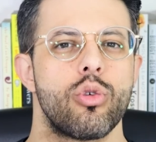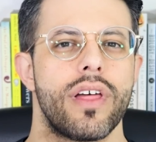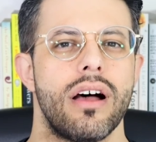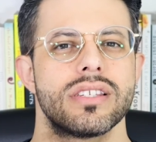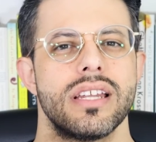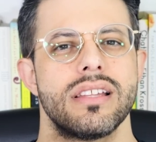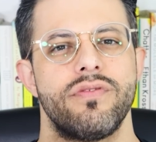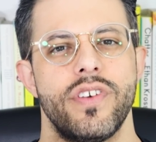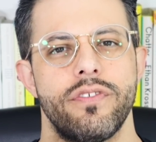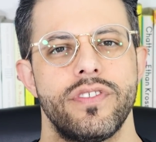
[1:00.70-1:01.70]

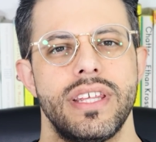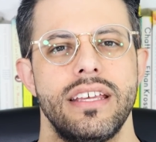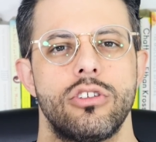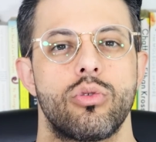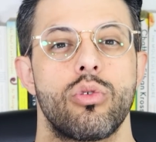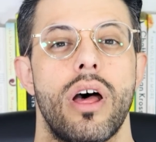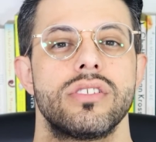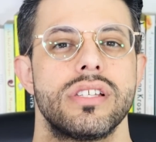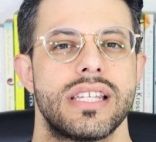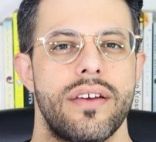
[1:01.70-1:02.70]
2015 to
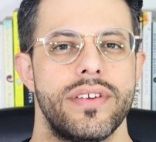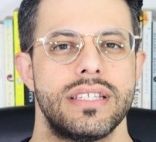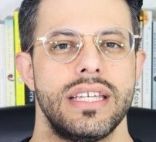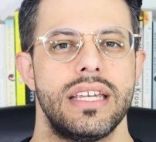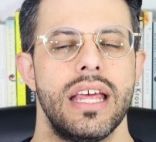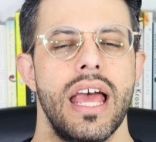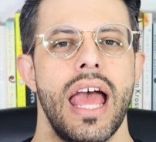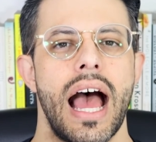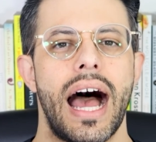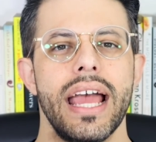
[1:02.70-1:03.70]
2017,
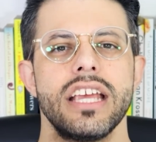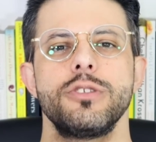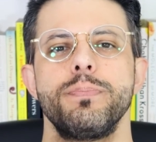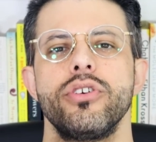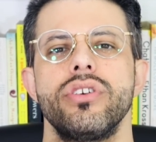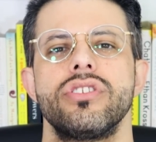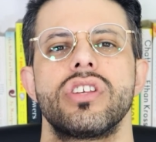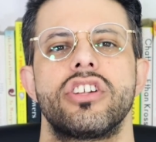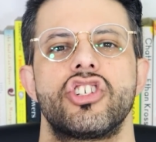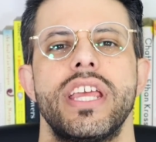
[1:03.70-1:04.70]
I
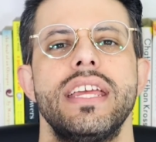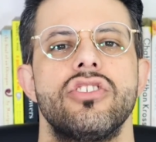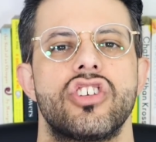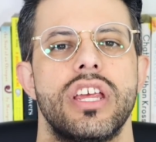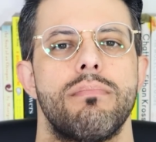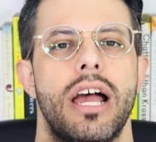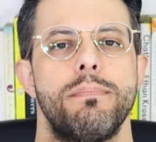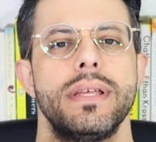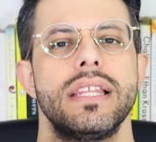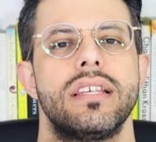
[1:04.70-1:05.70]
experienced a change in my
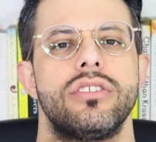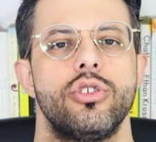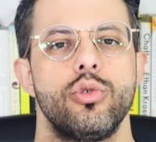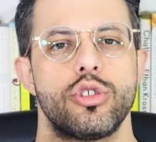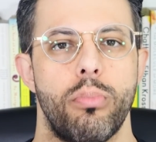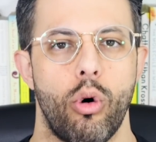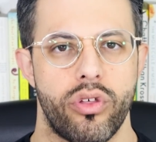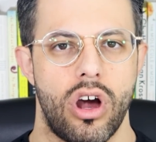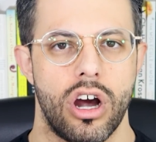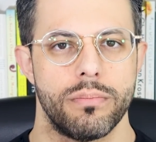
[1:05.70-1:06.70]
ability to use
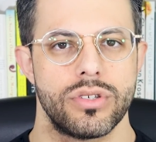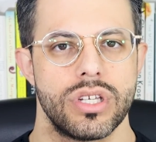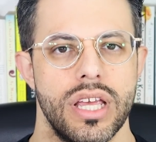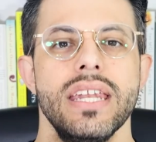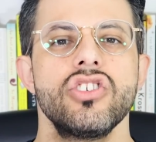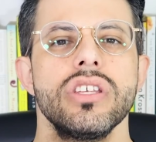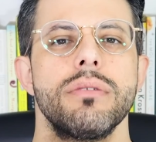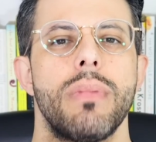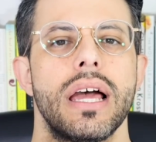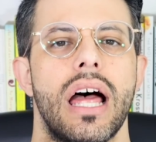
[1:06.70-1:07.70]
both arms.
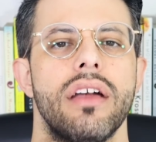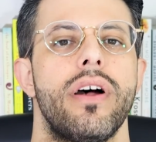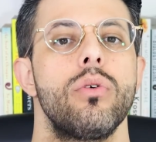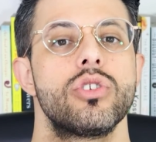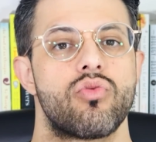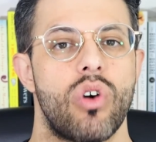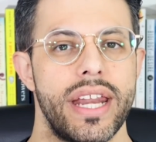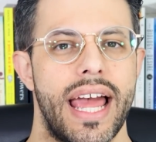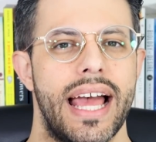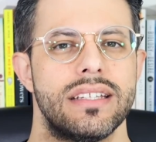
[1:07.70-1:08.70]
Initially in my life, I was
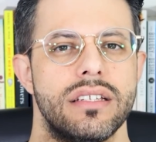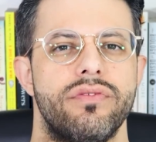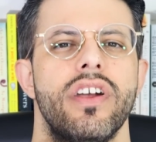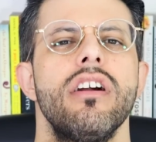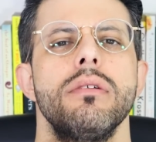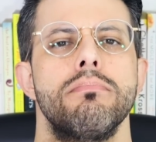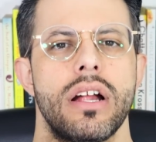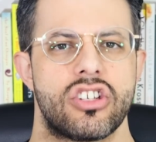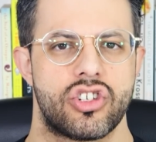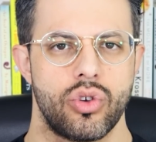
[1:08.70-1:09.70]
right-handed, very
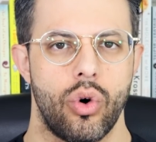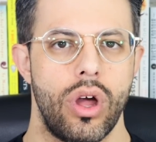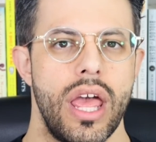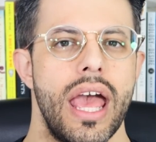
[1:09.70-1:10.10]
much so.